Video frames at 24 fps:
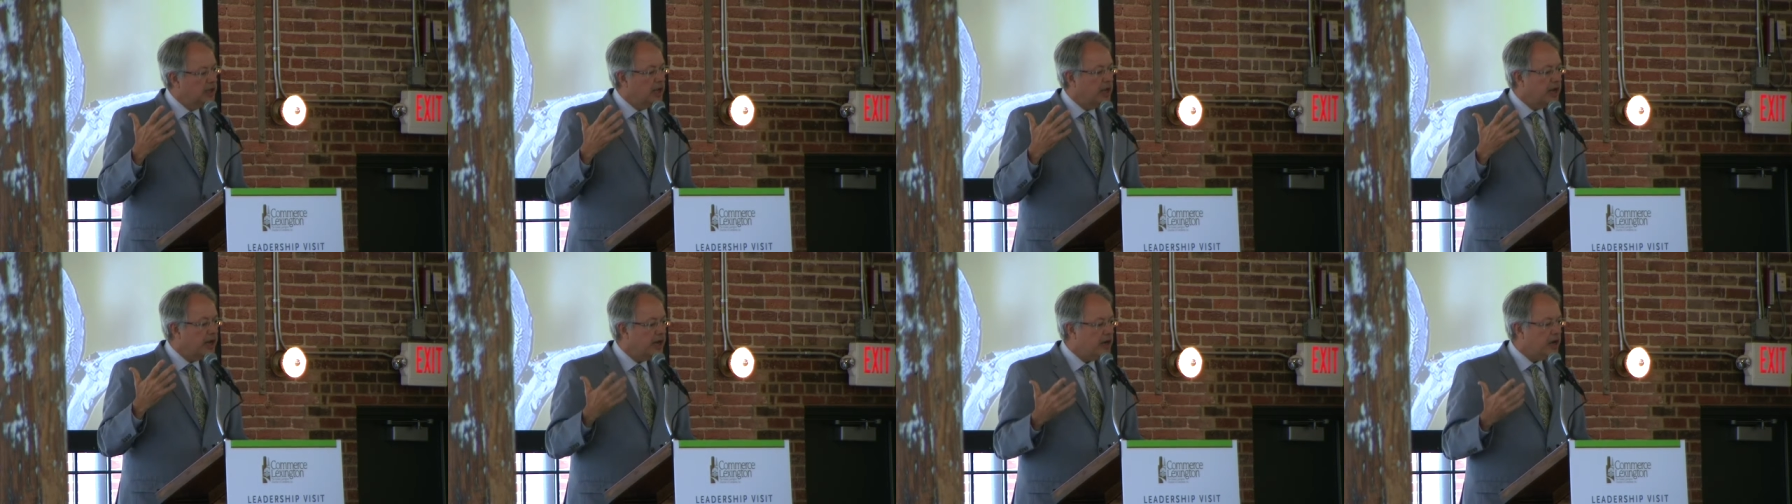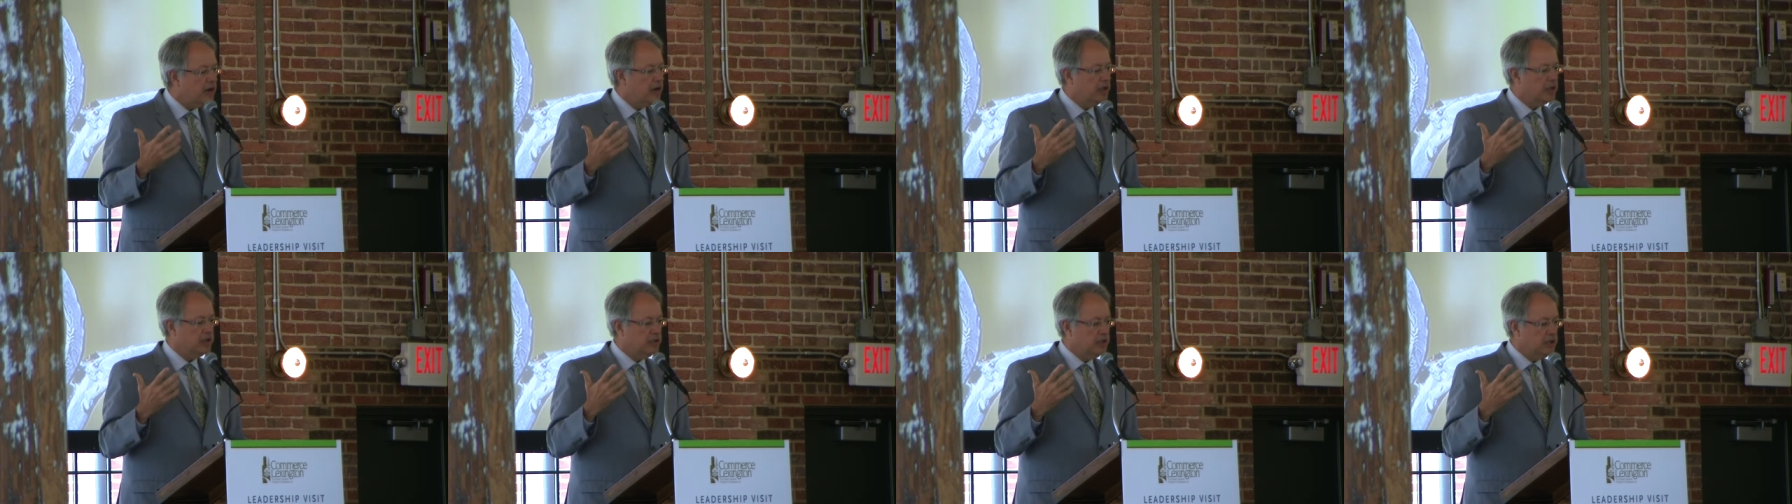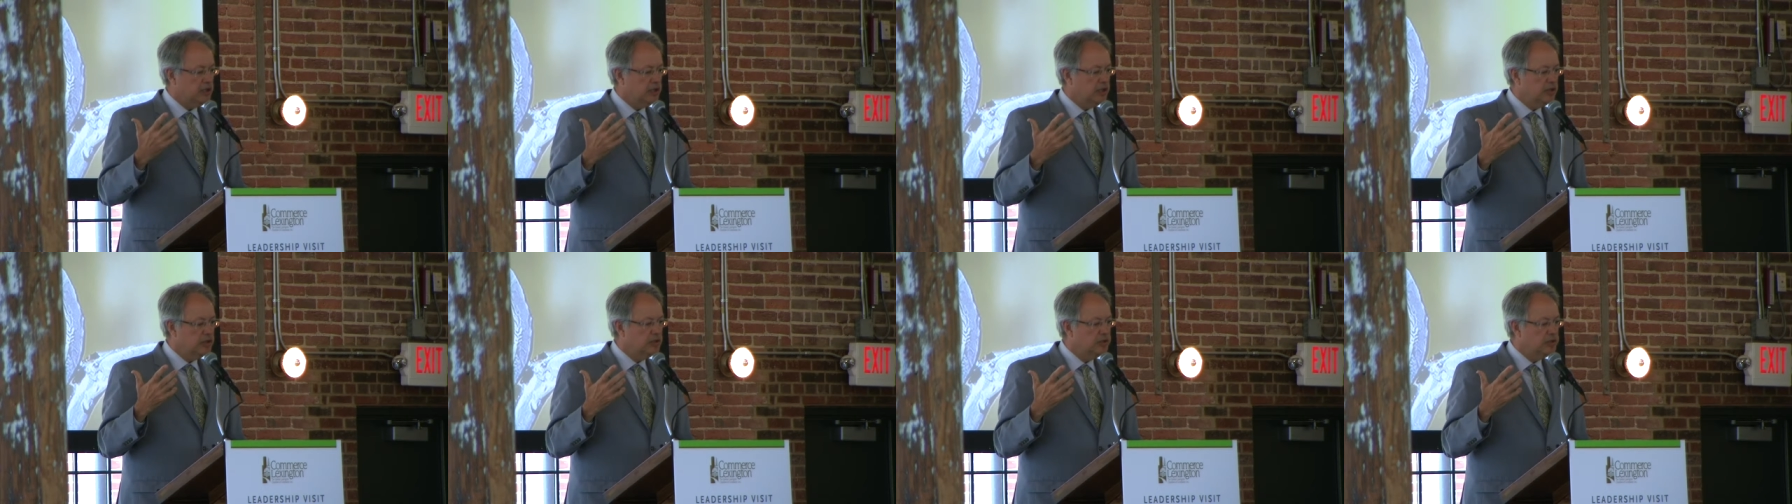
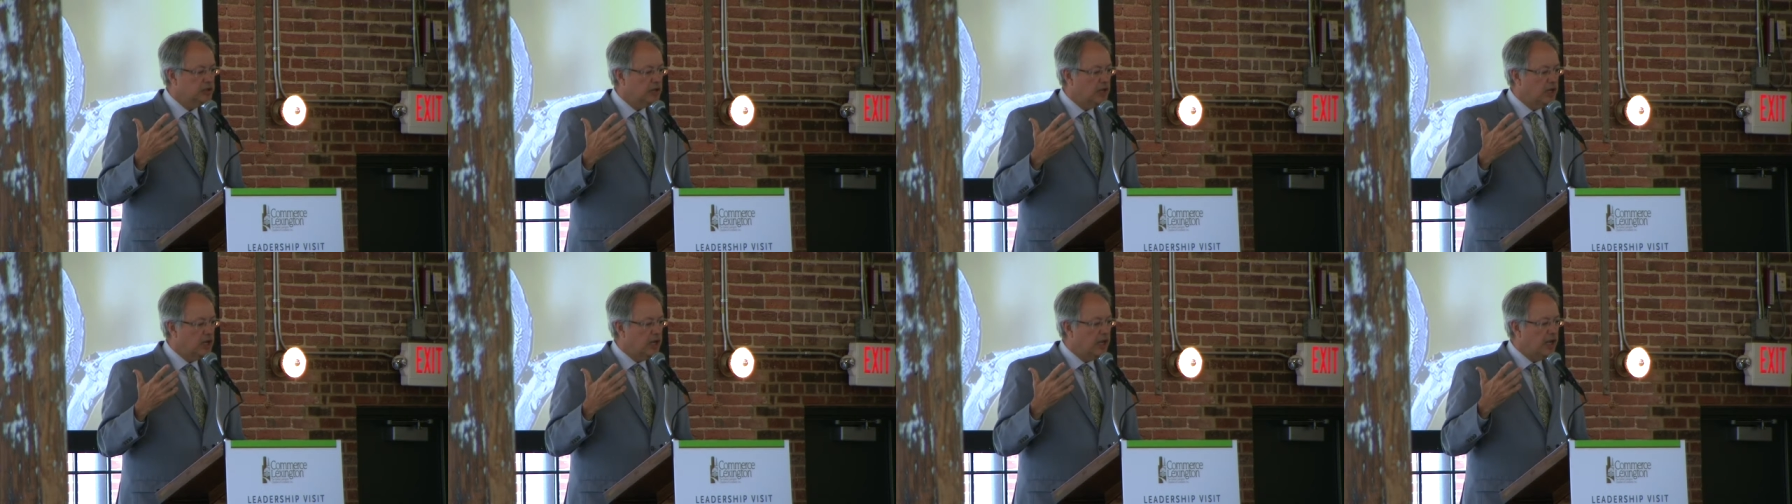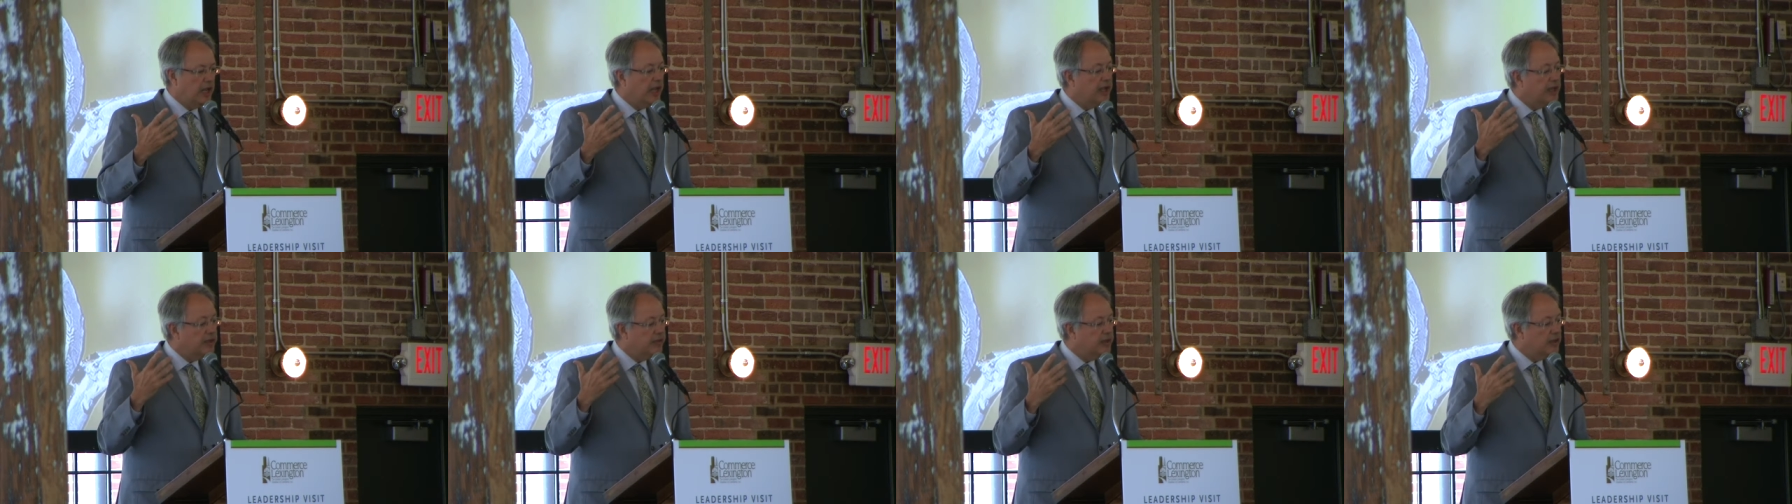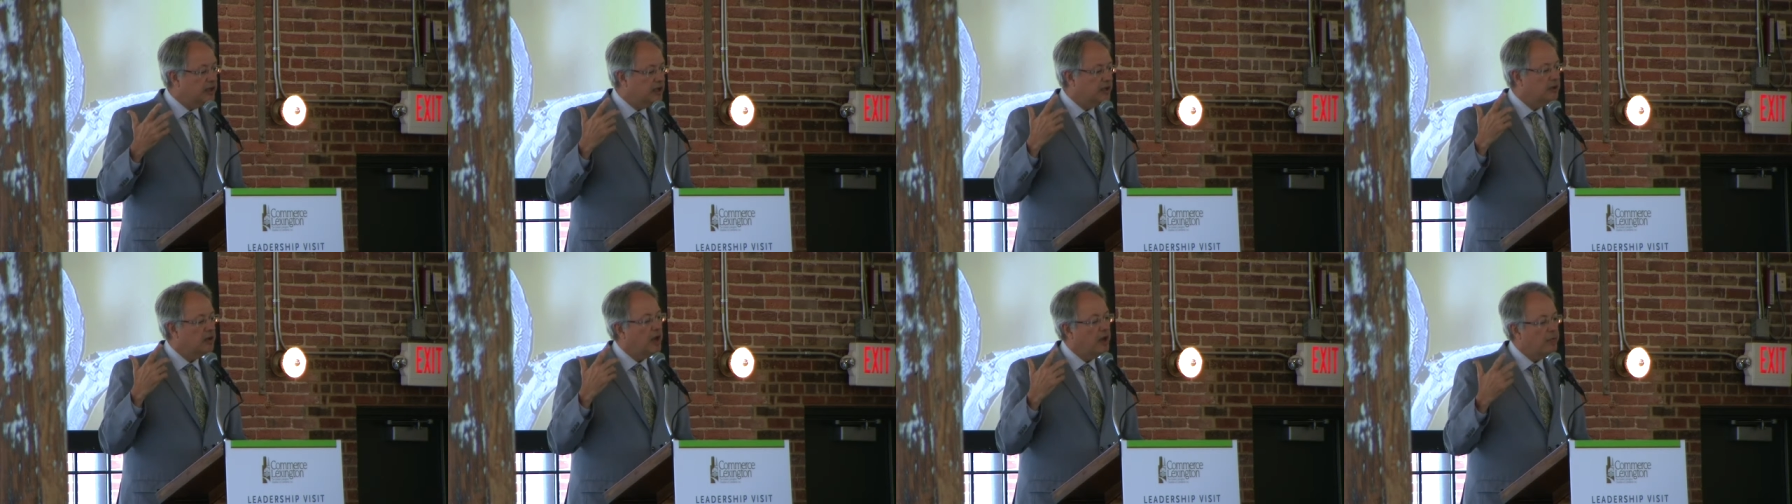heritage. And
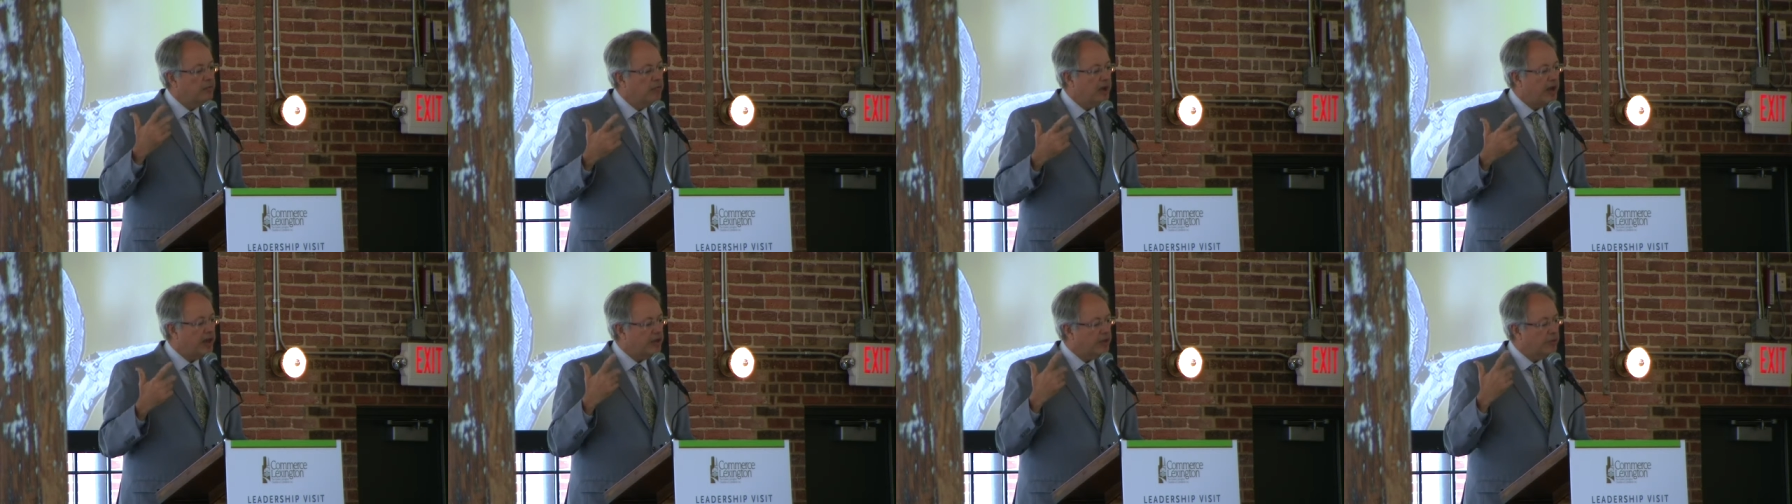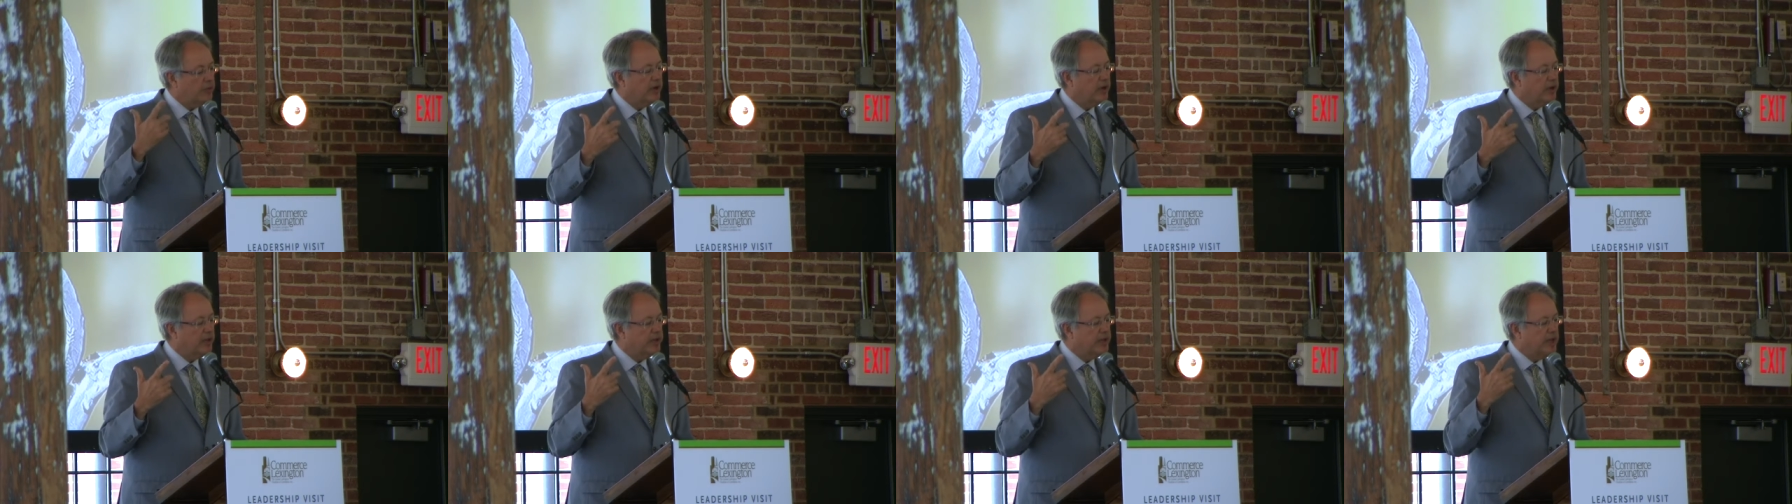by the way,